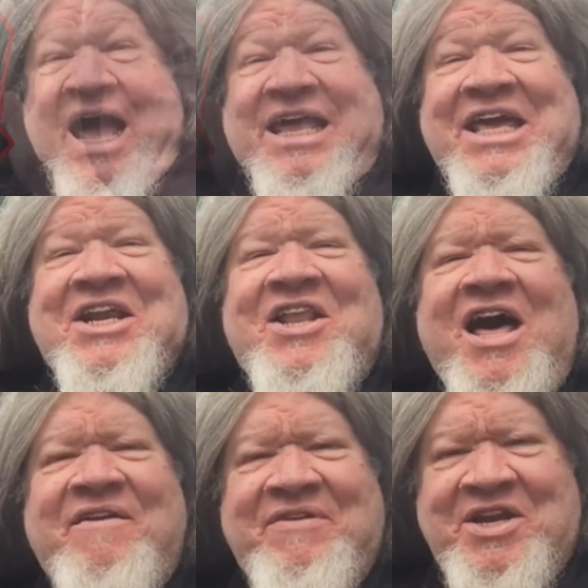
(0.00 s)
I get a
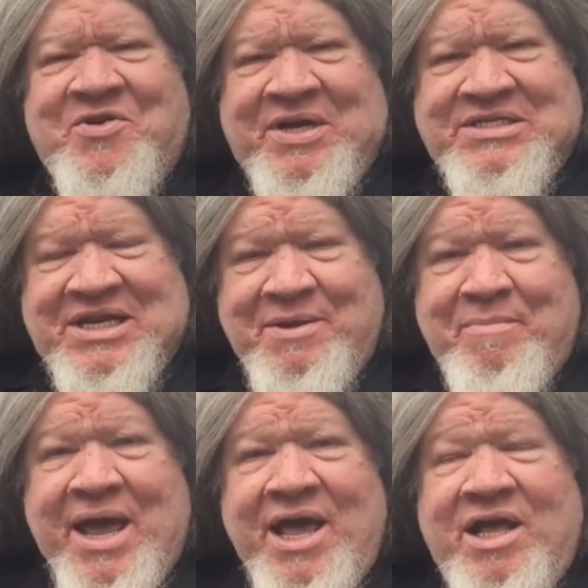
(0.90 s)
lot of interesting
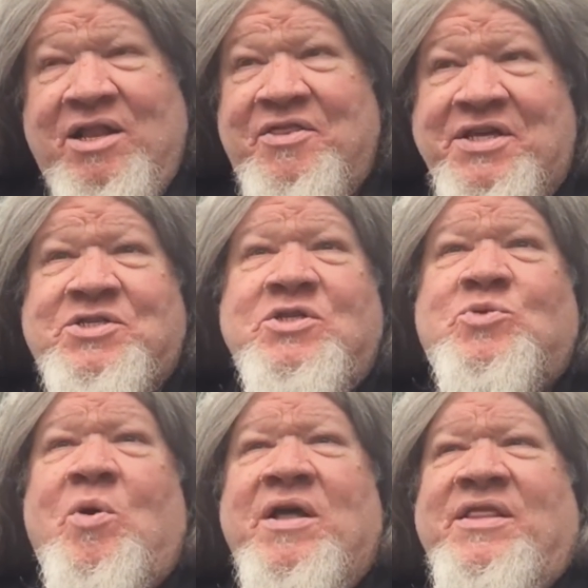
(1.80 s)
mail. This
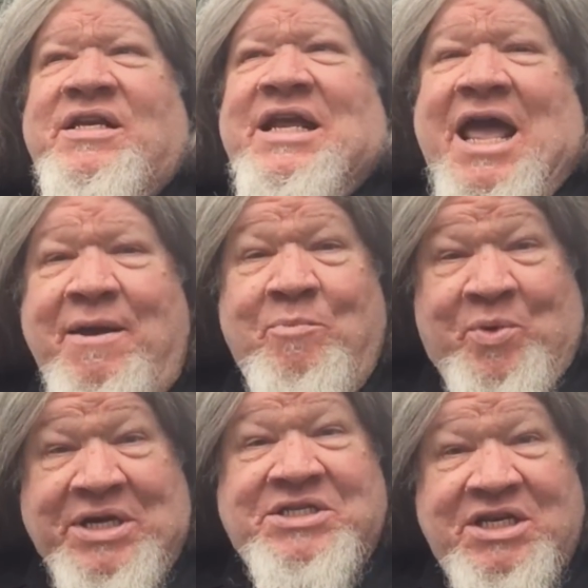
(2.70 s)
is one that came
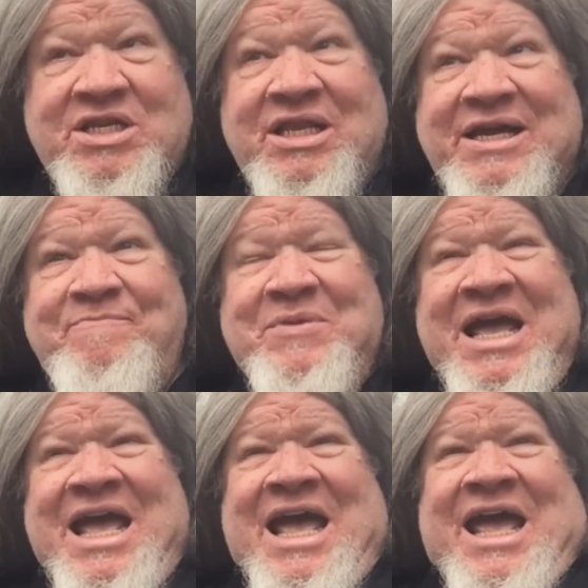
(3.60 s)
recently.
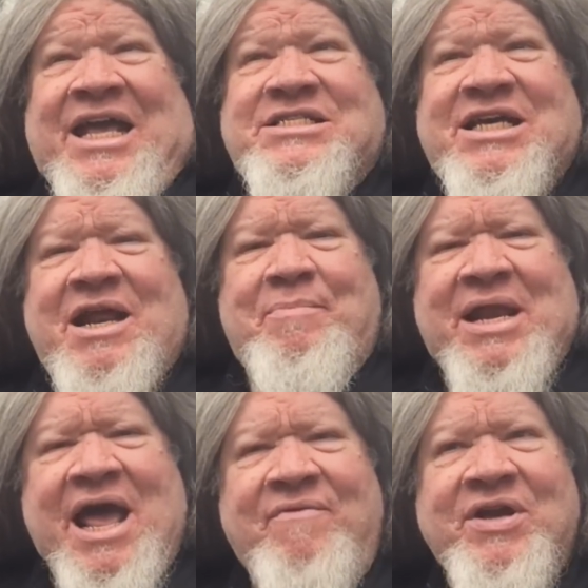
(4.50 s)
He said, I've
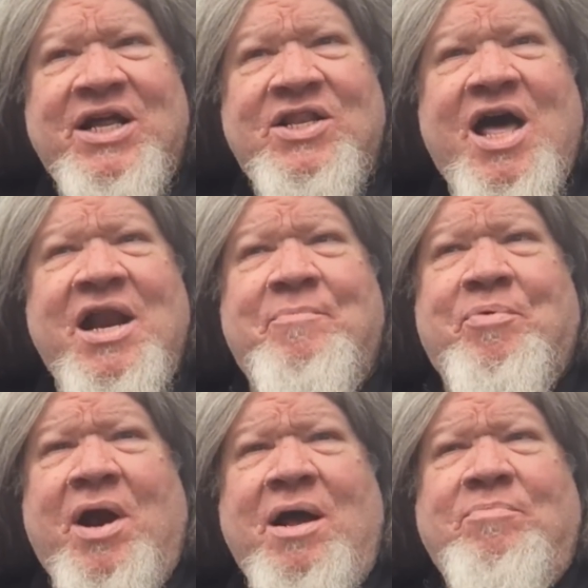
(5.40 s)
been having a lot of
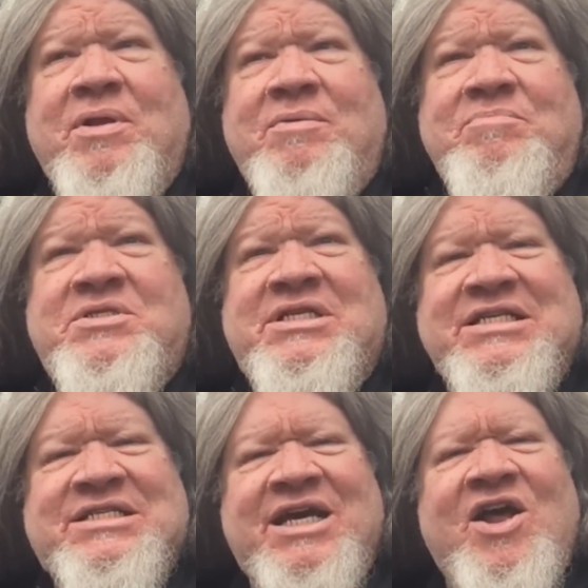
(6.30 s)
problems.
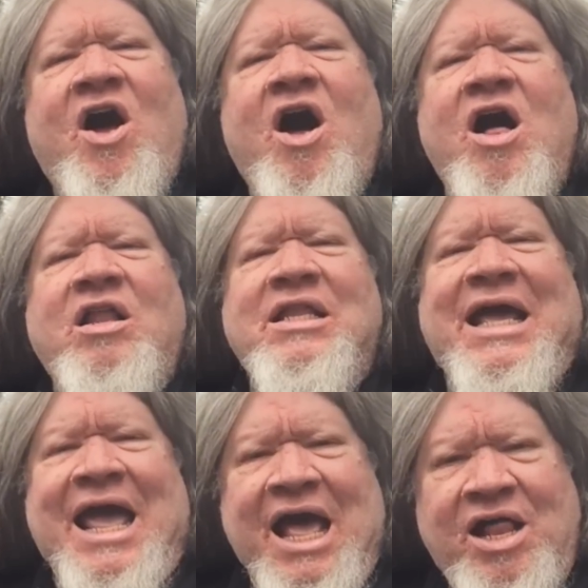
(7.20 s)
He said, all
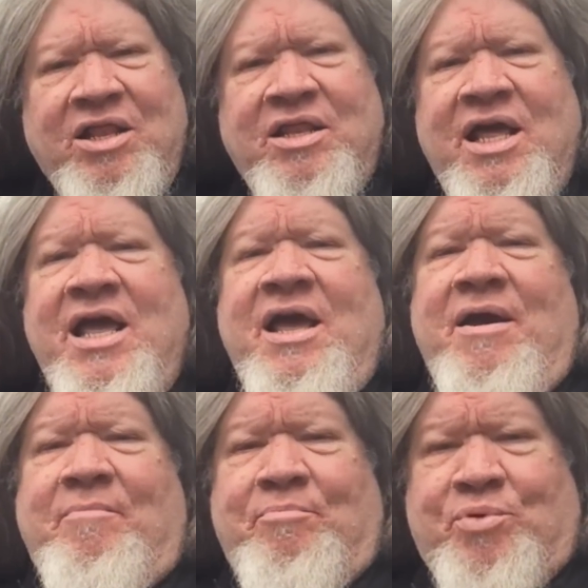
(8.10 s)
hell
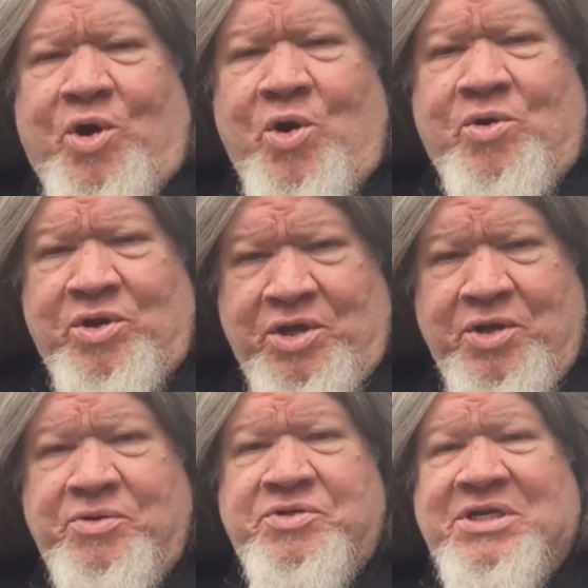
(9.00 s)
broke
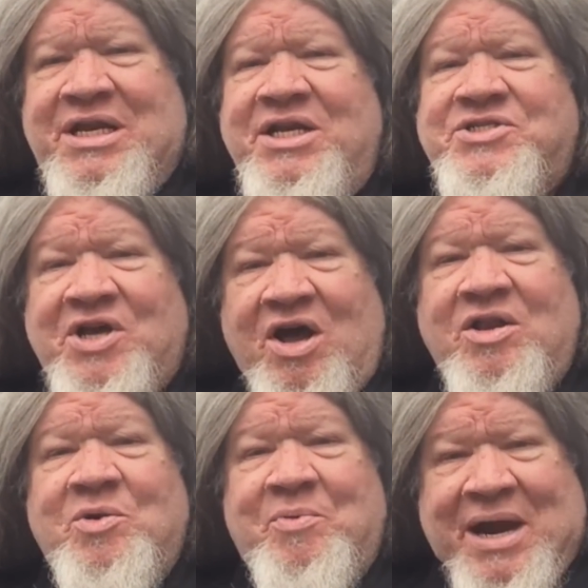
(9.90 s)
loose and it's
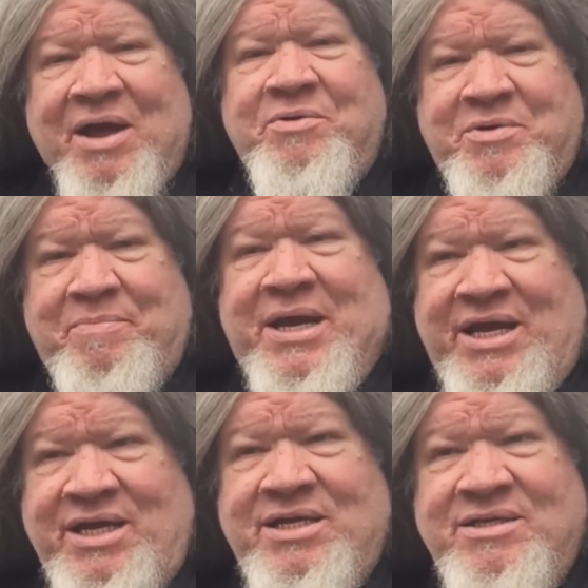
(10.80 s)
all around me.